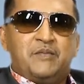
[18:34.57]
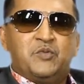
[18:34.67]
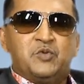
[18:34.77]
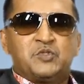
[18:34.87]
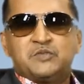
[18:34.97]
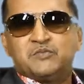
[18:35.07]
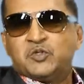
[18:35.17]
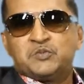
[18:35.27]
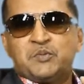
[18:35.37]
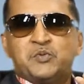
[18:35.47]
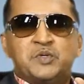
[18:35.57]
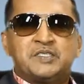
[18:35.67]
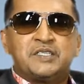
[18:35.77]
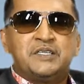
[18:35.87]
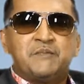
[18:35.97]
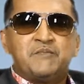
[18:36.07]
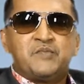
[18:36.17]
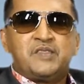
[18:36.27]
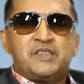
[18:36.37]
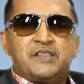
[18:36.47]
Most people would say
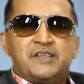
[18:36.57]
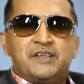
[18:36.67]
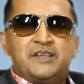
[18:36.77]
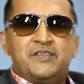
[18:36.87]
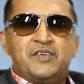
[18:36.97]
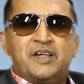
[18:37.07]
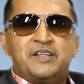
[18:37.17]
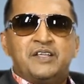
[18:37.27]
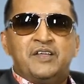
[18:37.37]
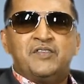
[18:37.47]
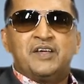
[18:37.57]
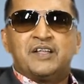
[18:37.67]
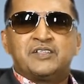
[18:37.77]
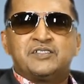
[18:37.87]
if they had